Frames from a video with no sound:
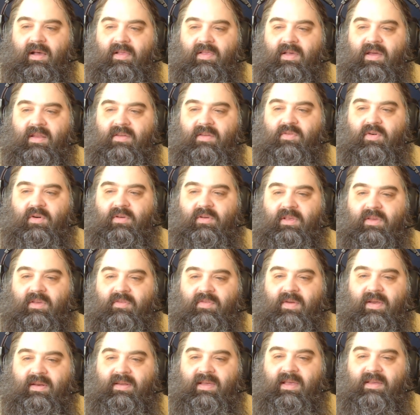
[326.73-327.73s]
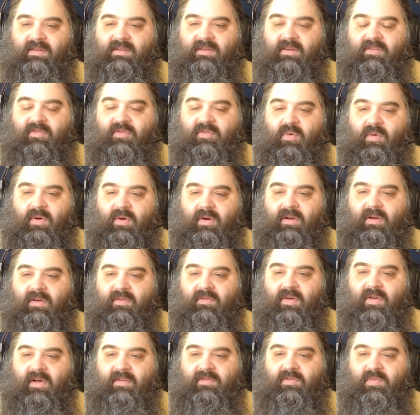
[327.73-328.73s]
A lot of early Fantastic Four
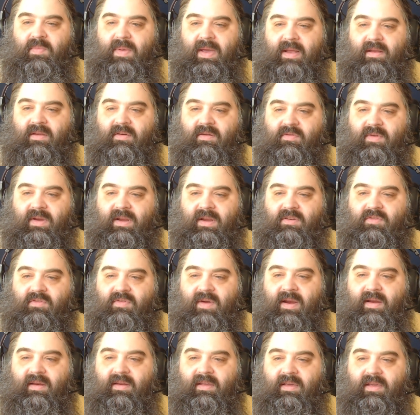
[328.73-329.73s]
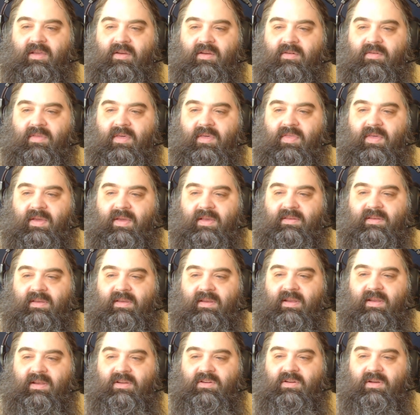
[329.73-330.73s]
involved Ben and Reed trying to cure the thing's
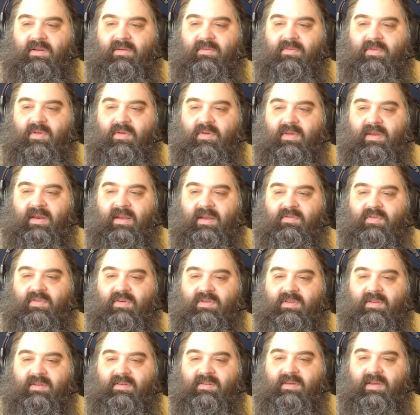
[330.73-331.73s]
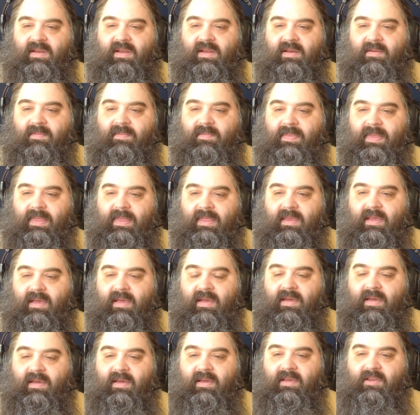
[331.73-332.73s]
condition, though they never succeeded.
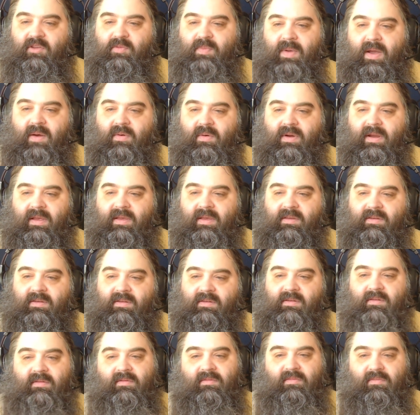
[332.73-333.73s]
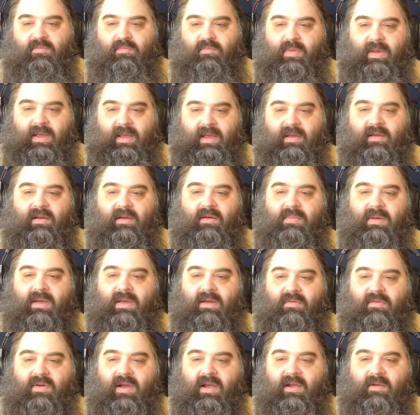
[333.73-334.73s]
Its power is being a
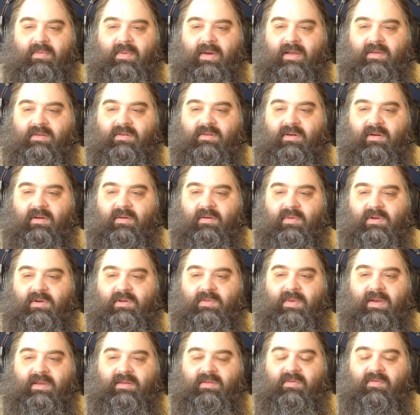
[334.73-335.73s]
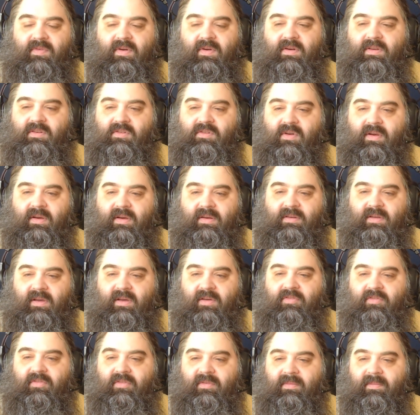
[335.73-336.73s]
big rock monster, which makes him very strong and
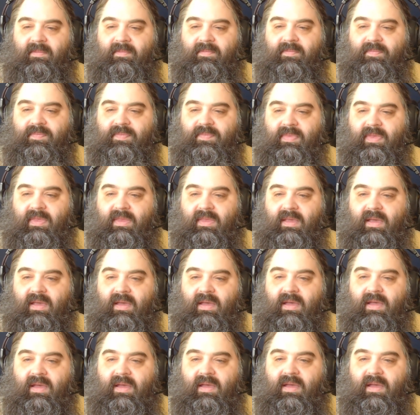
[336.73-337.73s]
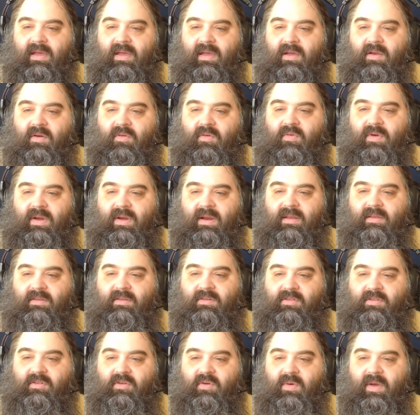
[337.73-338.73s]
tough. Reed
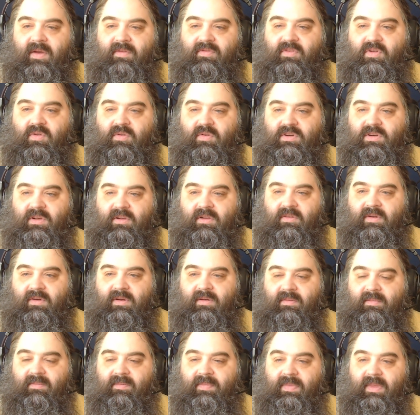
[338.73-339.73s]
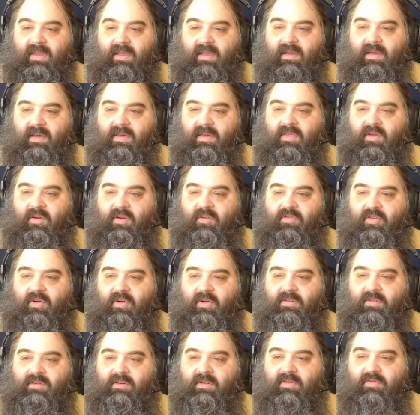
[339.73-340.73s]
and Sue have two children. Their
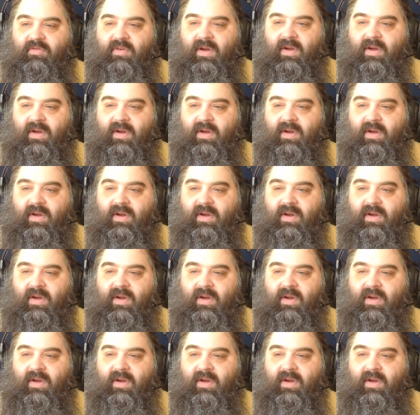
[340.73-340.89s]
first,